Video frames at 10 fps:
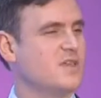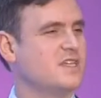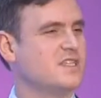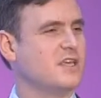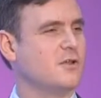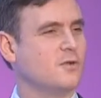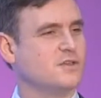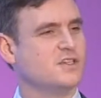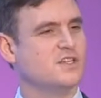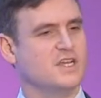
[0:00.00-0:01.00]
with their
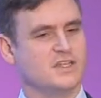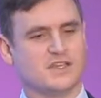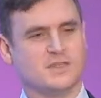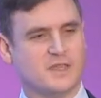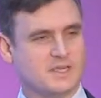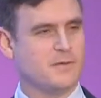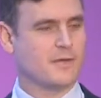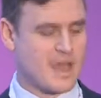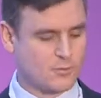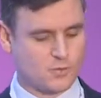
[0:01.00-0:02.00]
stakeholders, so they're speaking to
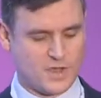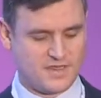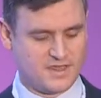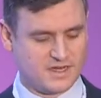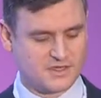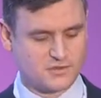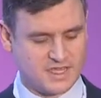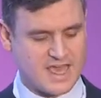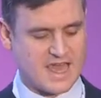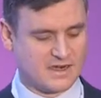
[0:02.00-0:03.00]
people out with the
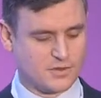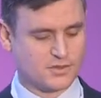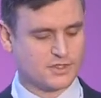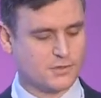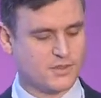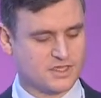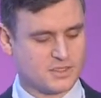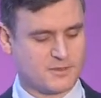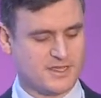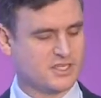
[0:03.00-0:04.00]
industry and also the
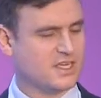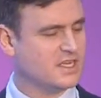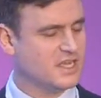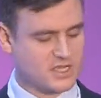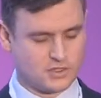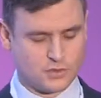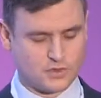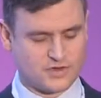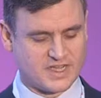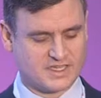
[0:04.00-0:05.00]
supply chain to
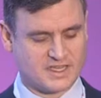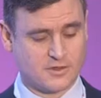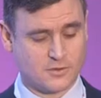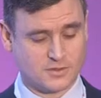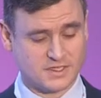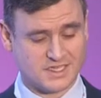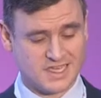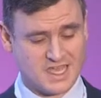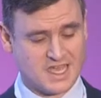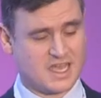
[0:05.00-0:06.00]
address stakeholders.
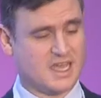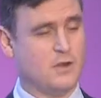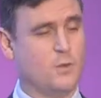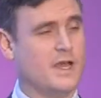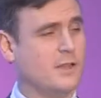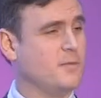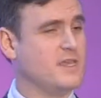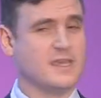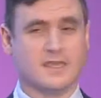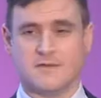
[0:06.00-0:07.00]
And
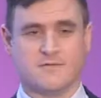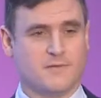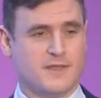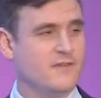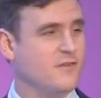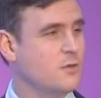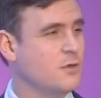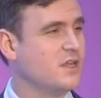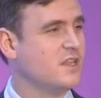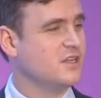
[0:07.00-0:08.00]
well-being, for many of you who
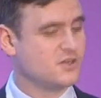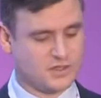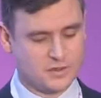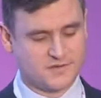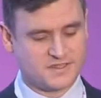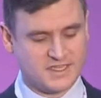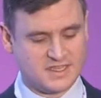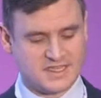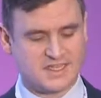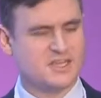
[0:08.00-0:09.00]
work in the industry, you'll have
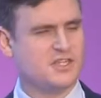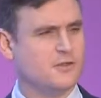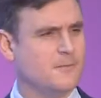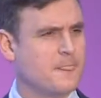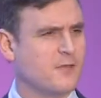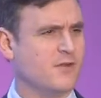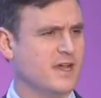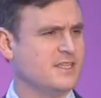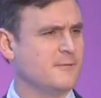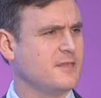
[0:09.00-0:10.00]
seen this issue
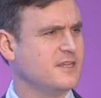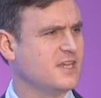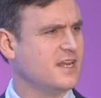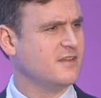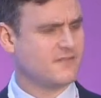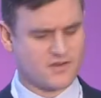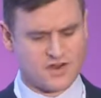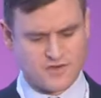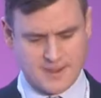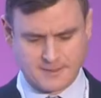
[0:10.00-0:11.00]
rise up the agenda
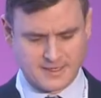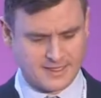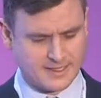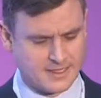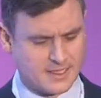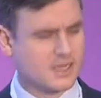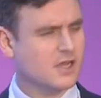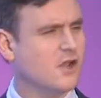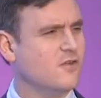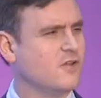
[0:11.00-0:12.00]
very rapidly
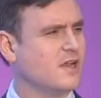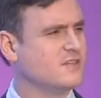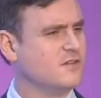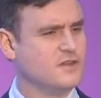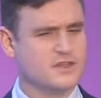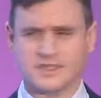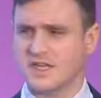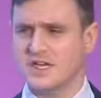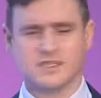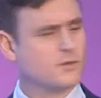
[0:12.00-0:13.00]
over the last few years.
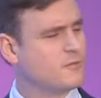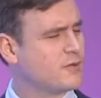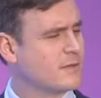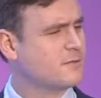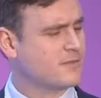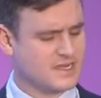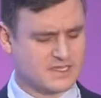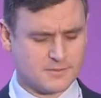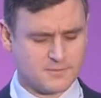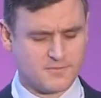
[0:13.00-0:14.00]
So we've perhaps
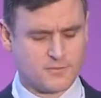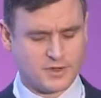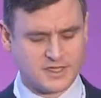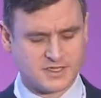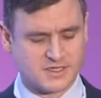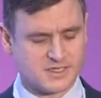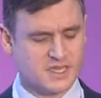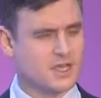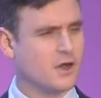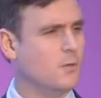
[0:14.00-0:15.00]
provided some pointers
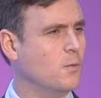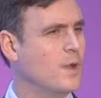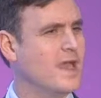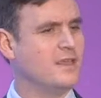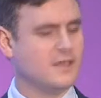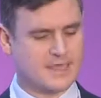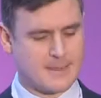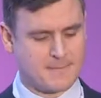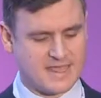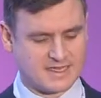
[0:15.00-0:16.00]
on where you can
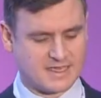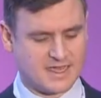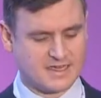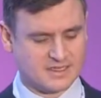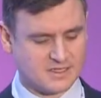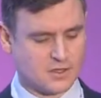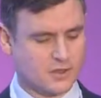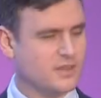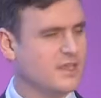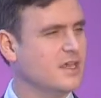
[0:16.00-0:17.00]
get better guidance
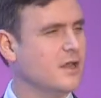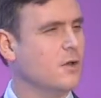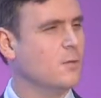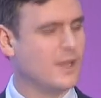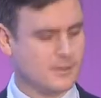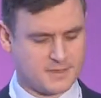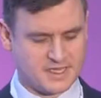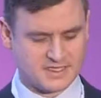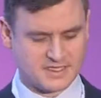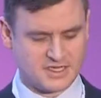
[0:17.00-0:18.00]
on
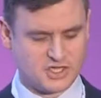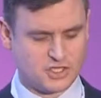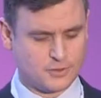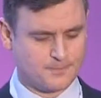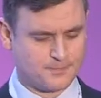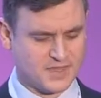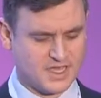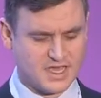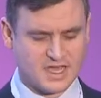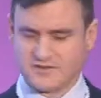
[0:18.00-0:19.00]
well-being as an issue.
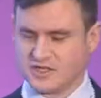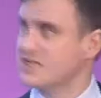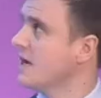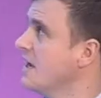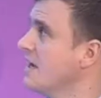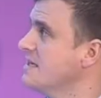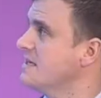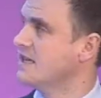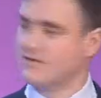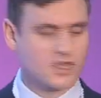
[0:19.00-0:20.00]
I've just
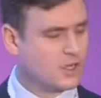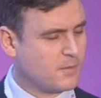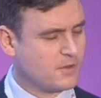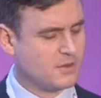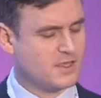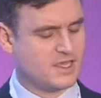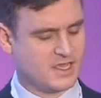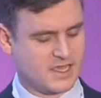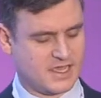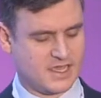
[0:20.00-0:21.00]
highlighted here a couple
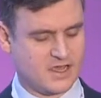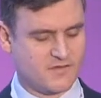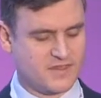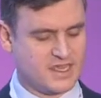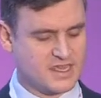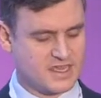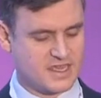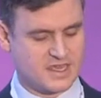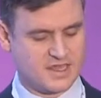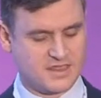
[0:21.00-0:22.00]
of
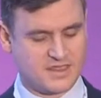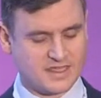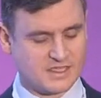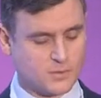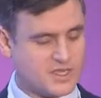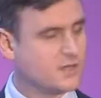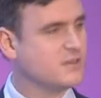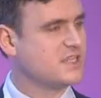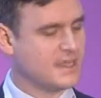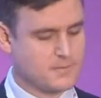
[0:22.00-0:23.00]
the things that we
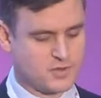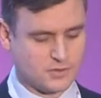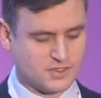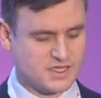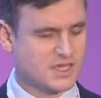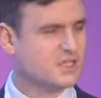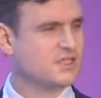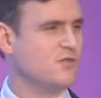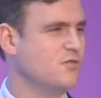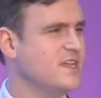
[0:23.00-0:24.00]
do signpost.
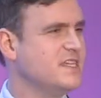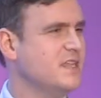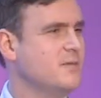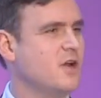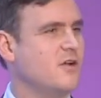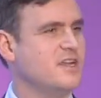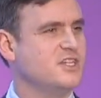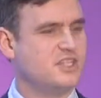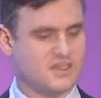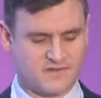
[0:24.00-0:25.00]
So Raising the Bar
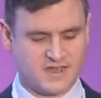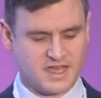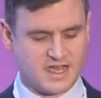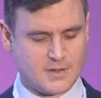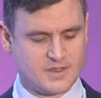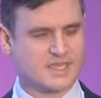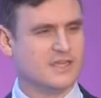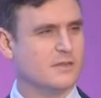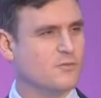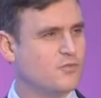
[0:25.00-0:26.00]
initiative, Highways
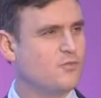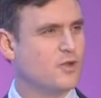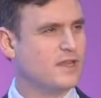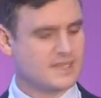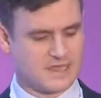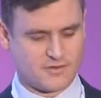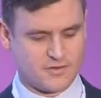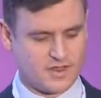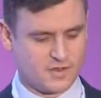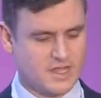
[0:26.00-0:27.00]
England bring
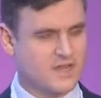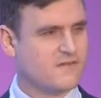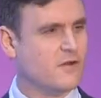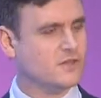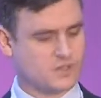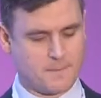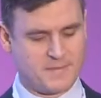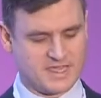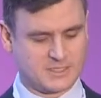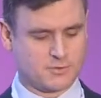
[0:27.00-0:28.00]
together a real focus on
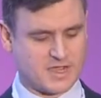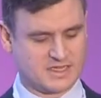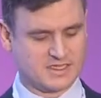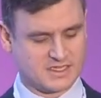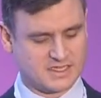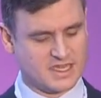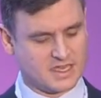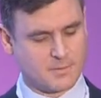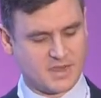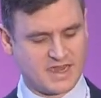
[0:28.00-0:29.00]
best practice,
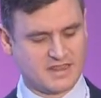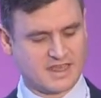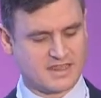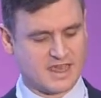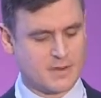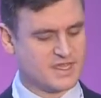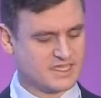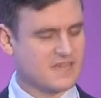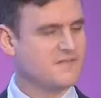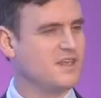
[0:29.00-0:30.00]
and behind that the Highway
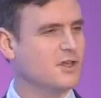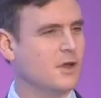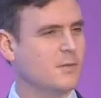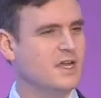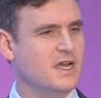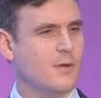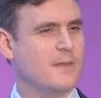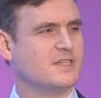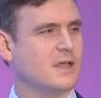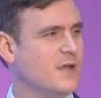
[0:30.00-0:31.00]
Safety Hub, a
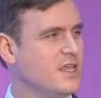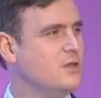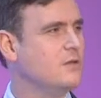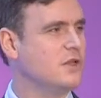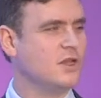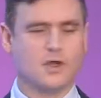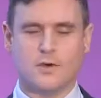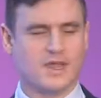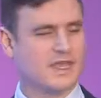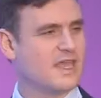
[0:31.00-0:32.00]
website where you can
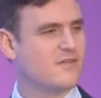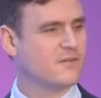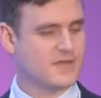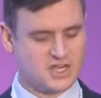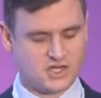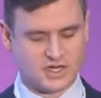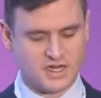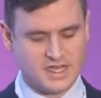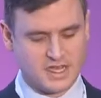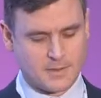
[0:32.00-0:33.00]
go and get information
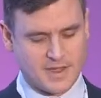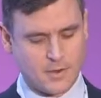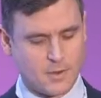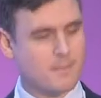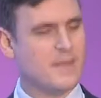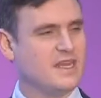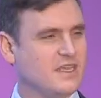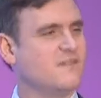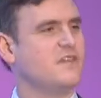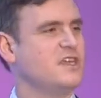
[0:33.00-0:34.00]
about
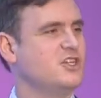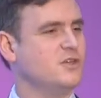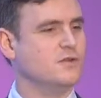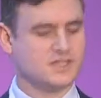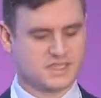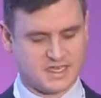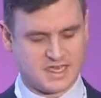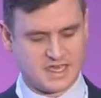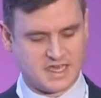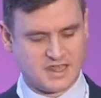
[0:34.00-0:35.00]
many of the issues
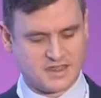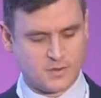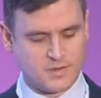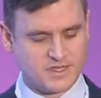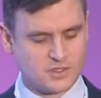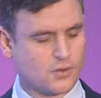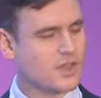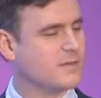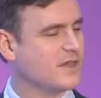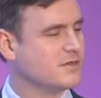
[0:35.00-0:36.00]
that we've been
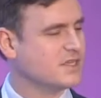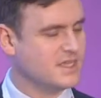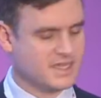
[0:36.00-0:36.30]
talking about